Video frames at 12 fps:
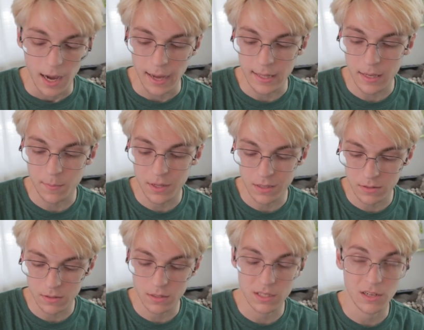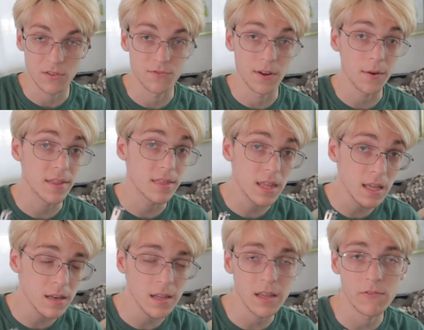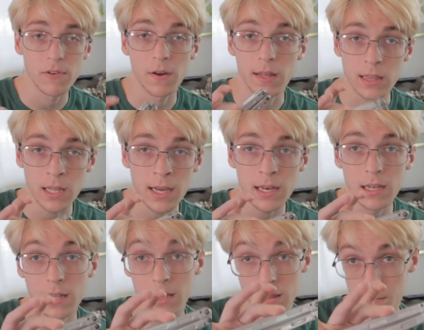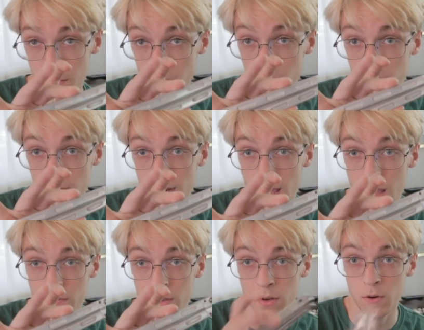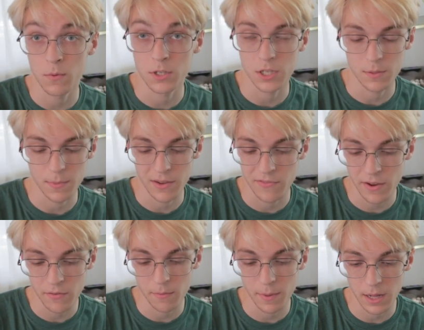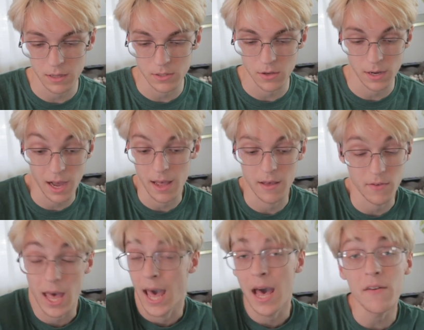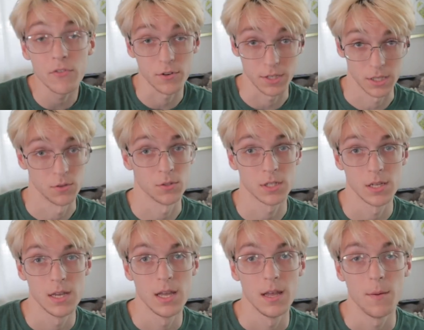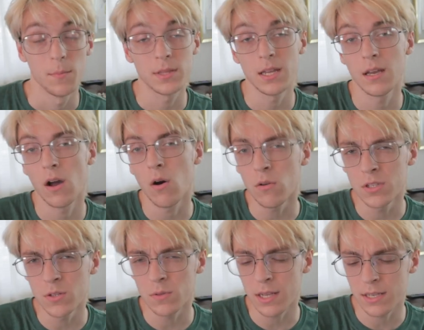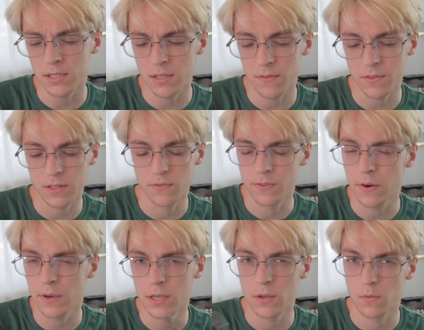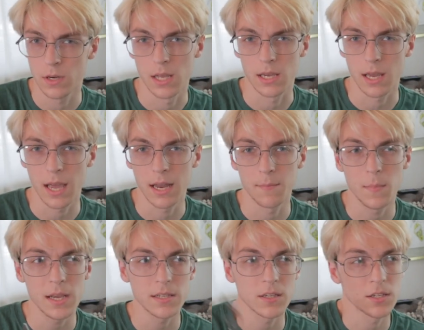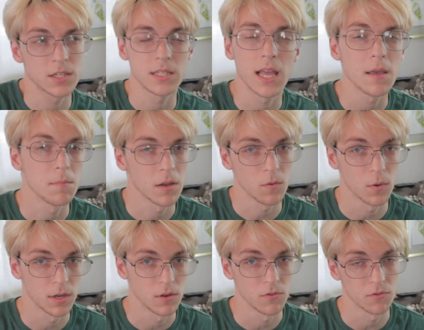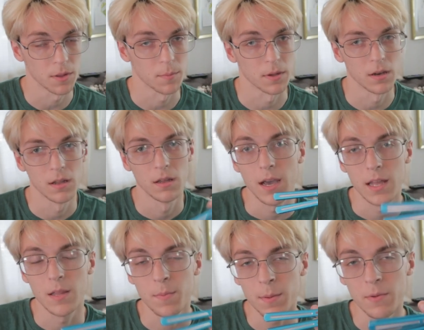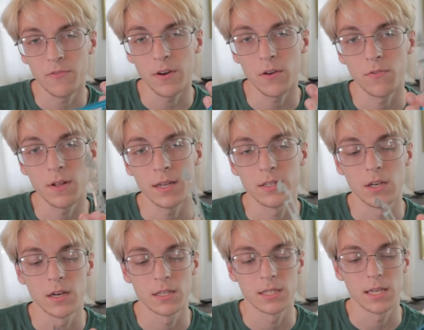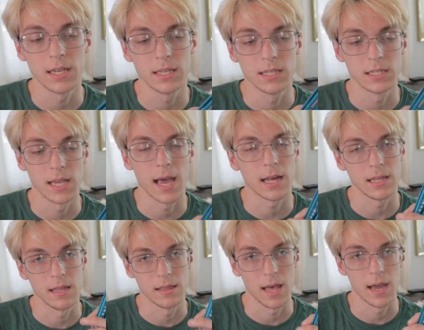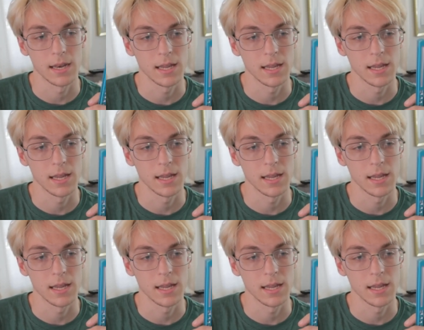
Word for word: I like Balisongs that are very thin and very light, like the Maryn Light I have here, which is my favorite Balisong I have ever used. But then I also like stuff that's very unique and makes a statement when you flip it. And the BB Firefly does exactly that.